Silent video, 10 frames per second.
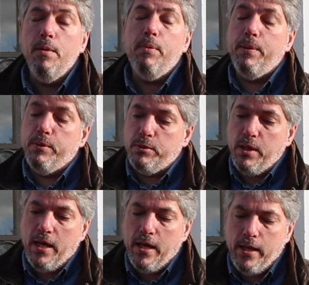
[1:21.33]
but he was
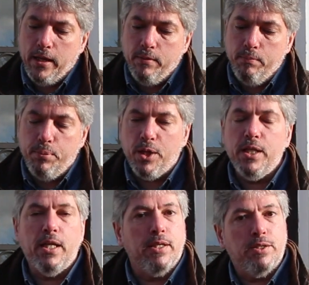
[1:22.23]

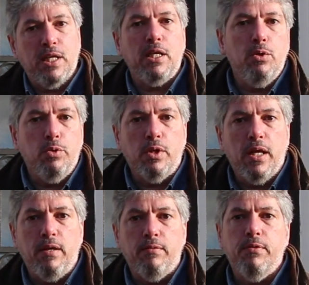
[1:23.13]
buried in a single
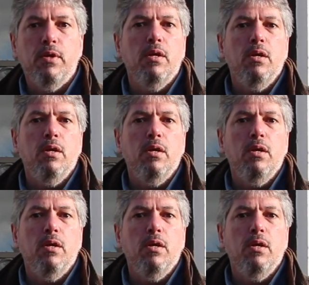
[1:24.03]
grave,